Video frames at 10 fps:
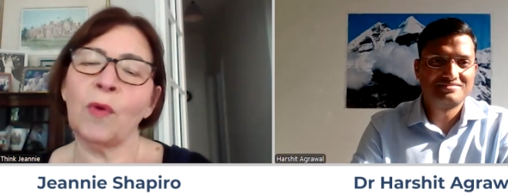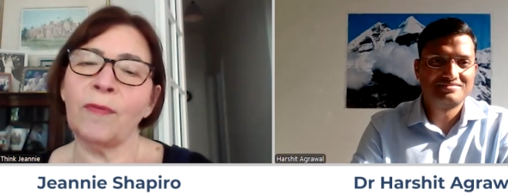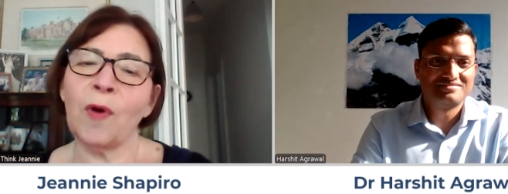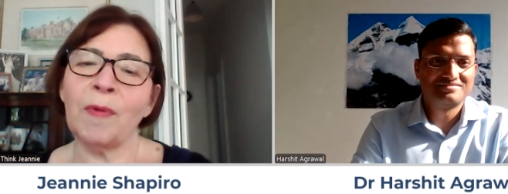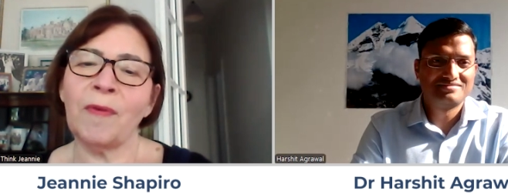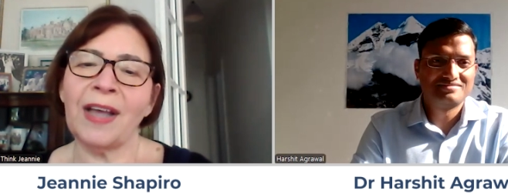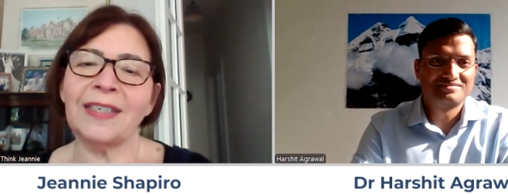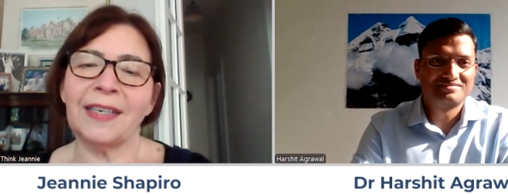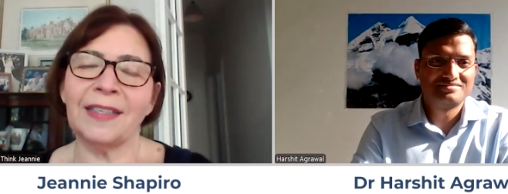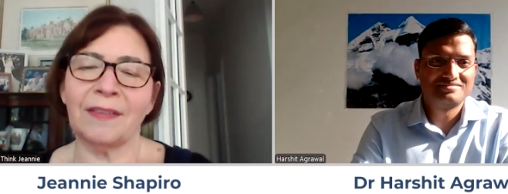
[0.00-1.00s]
Speaker 1: with former
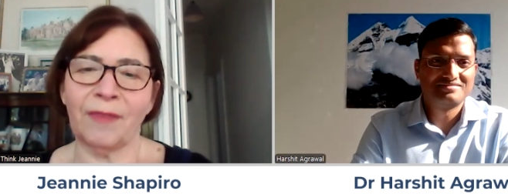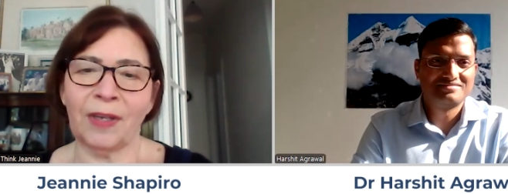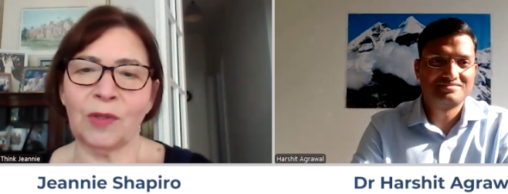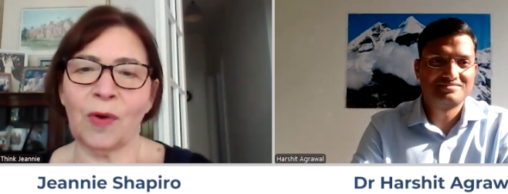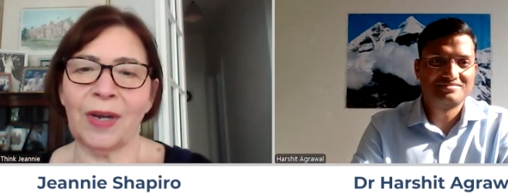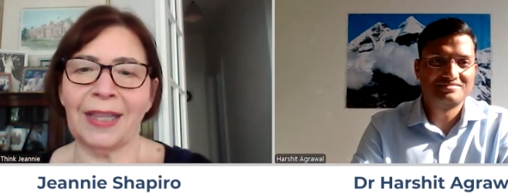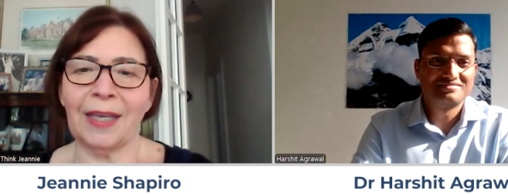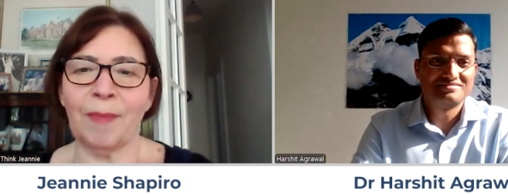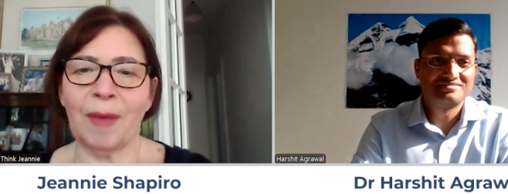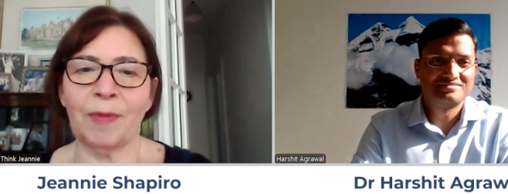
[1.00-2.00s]
residents and Victoria
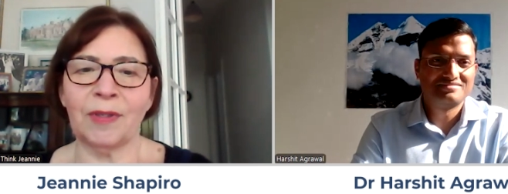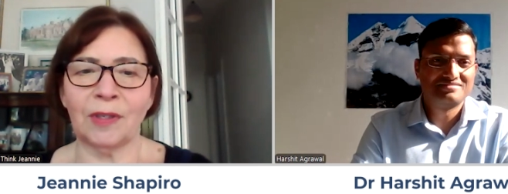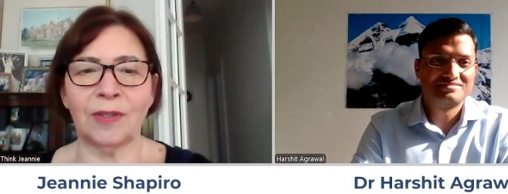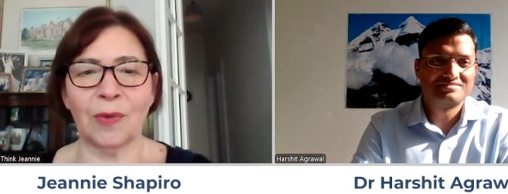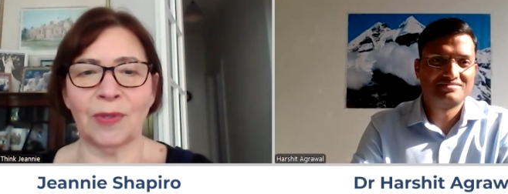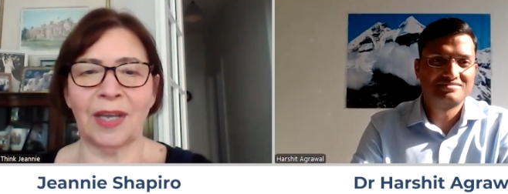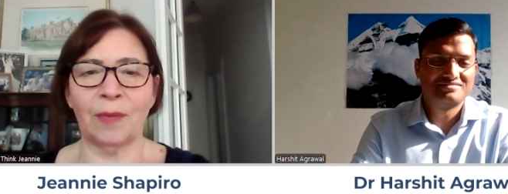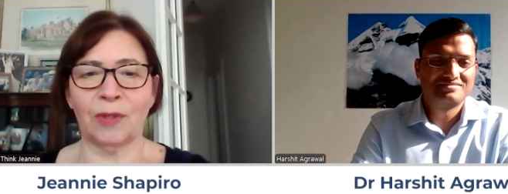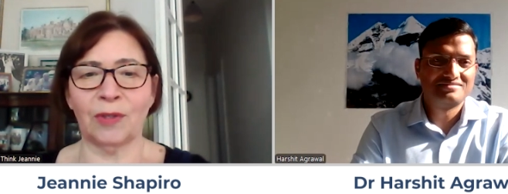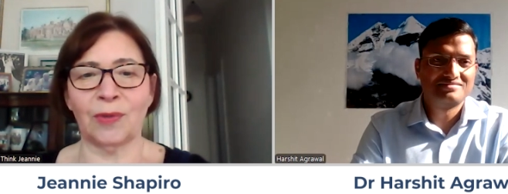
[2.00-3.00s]
League members
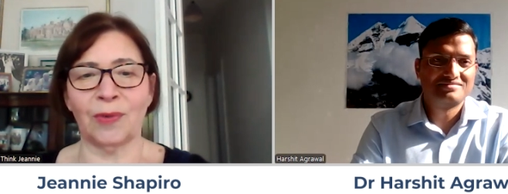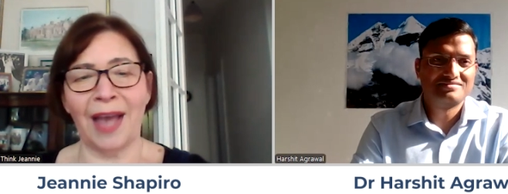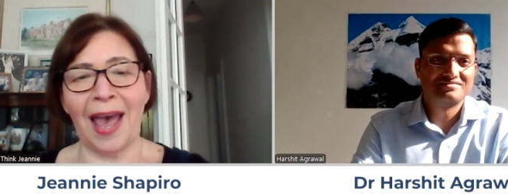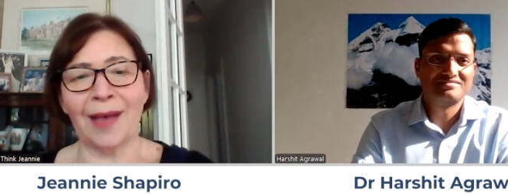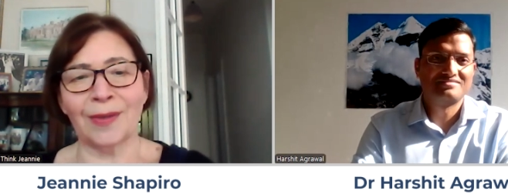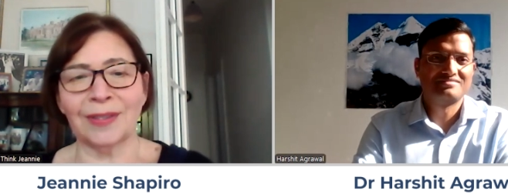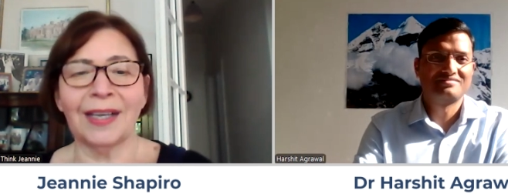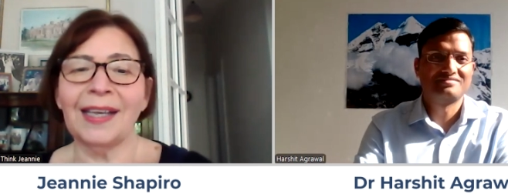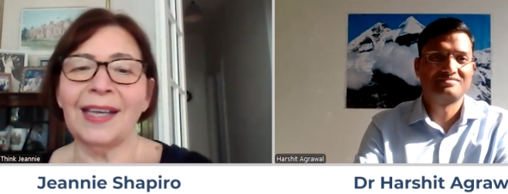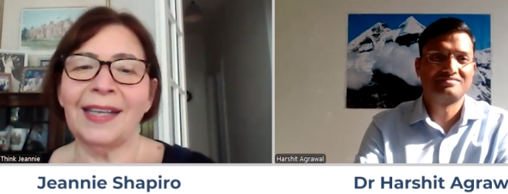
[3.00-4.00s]
associated with Student House.
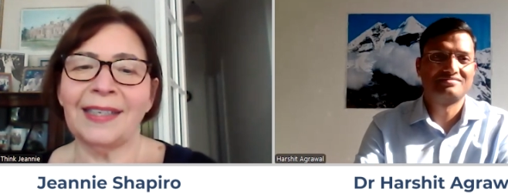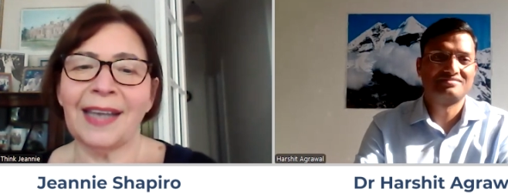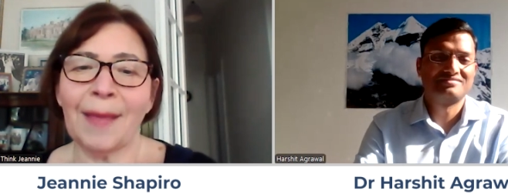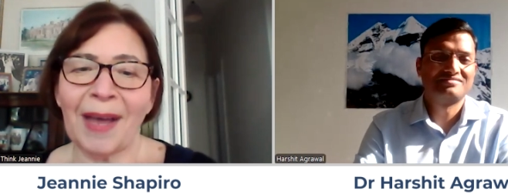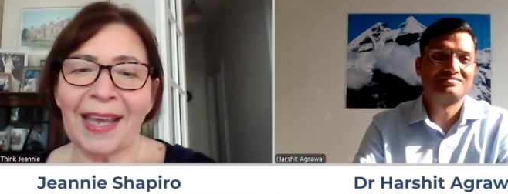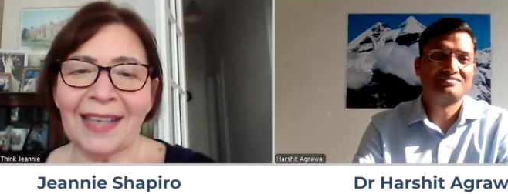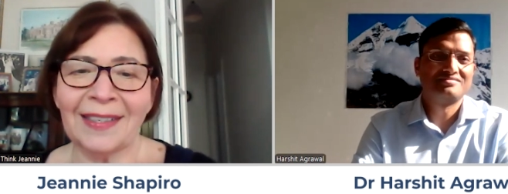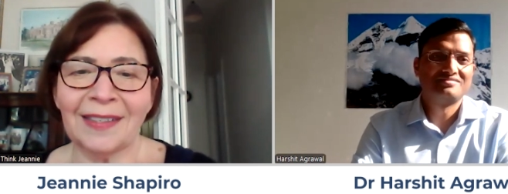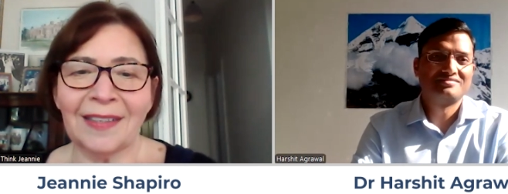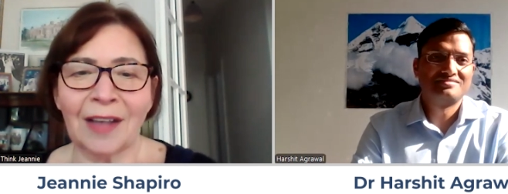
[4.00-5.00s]
Today, my
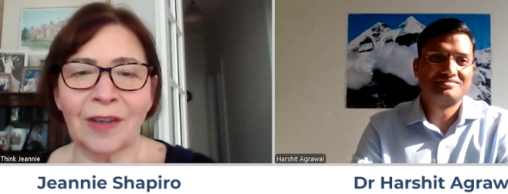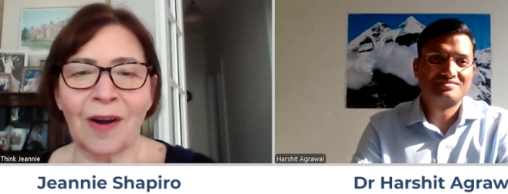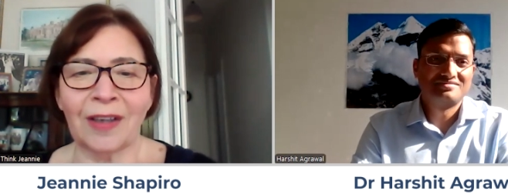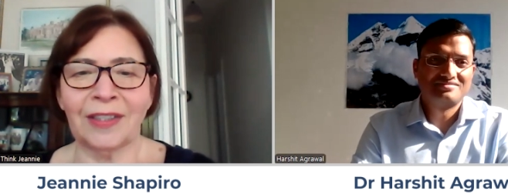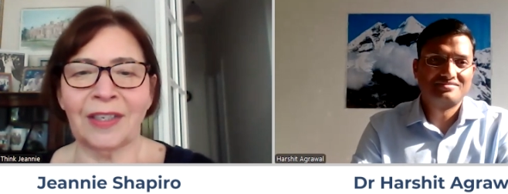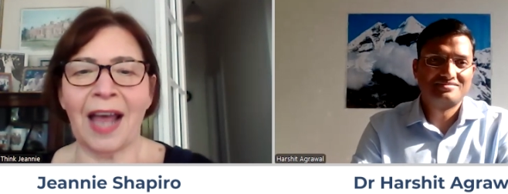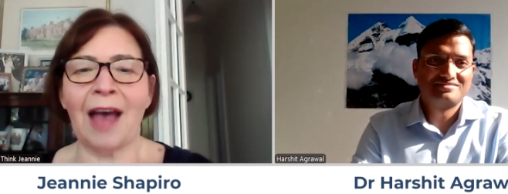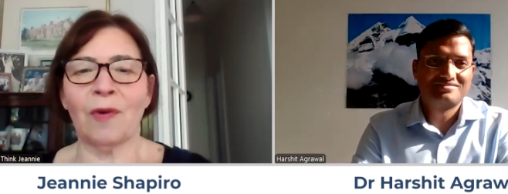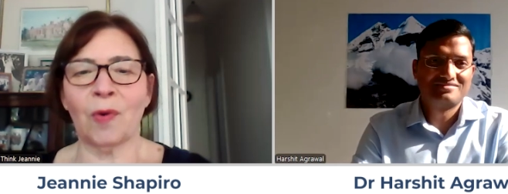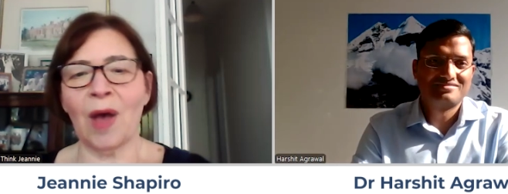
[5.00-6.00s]
guest is Dr. Harshit
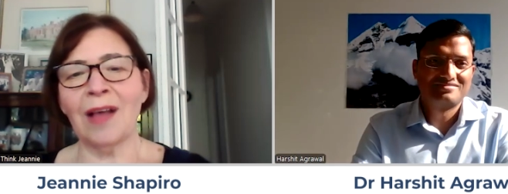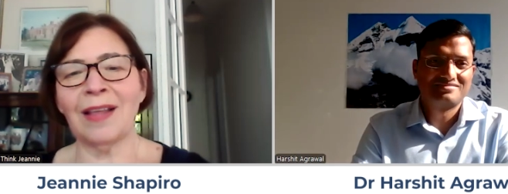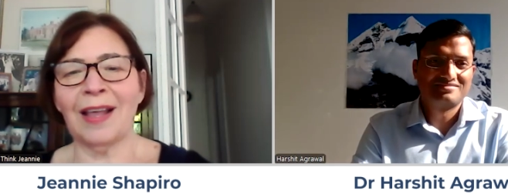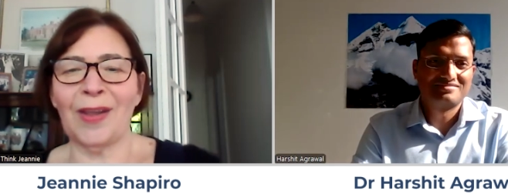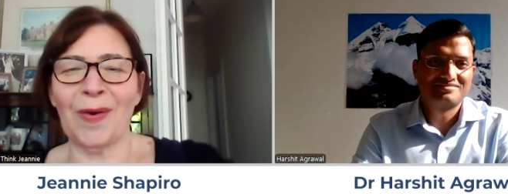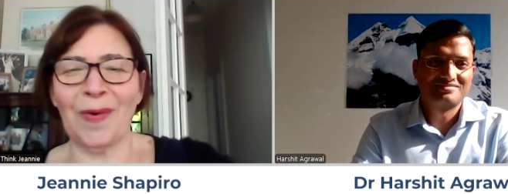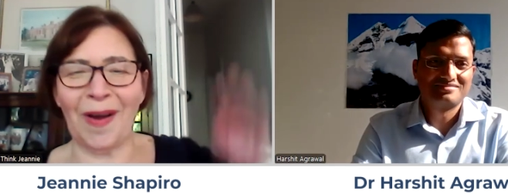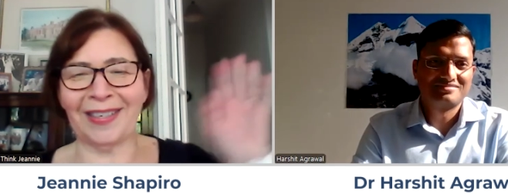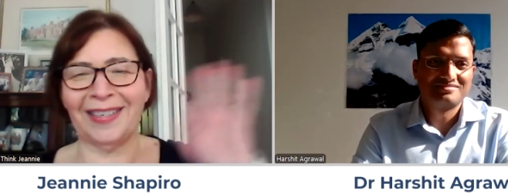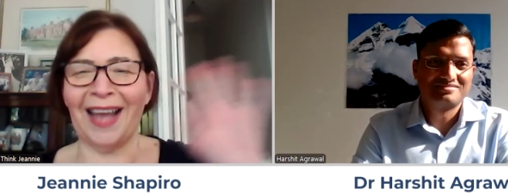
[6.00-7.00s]
Agrawal. Hello,
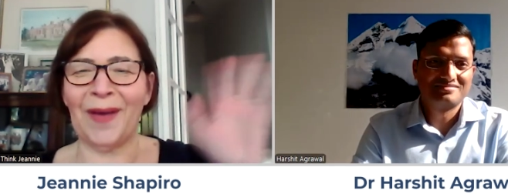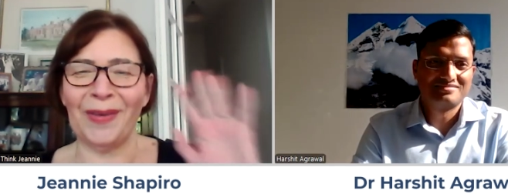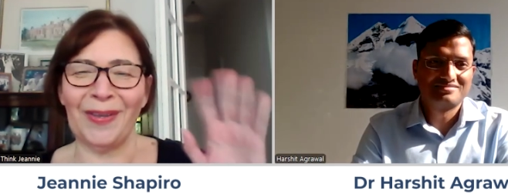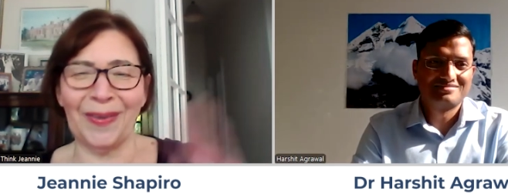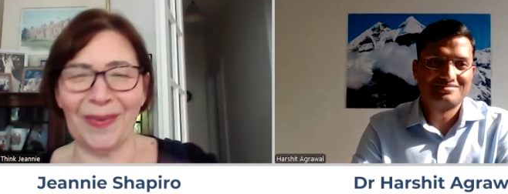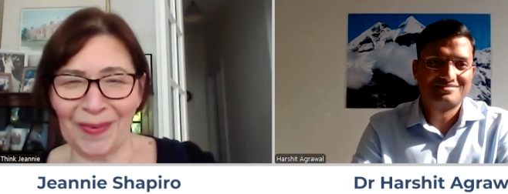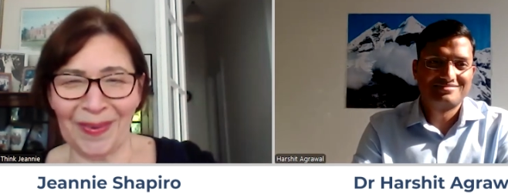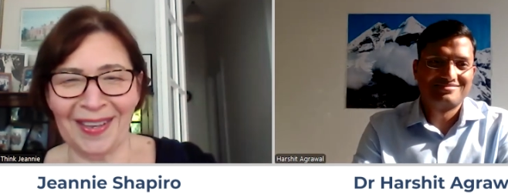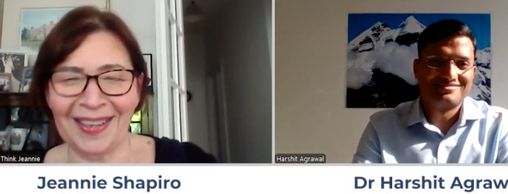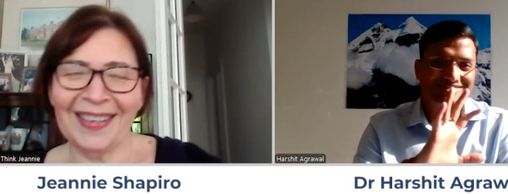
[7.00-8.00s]
Harshit. How are you?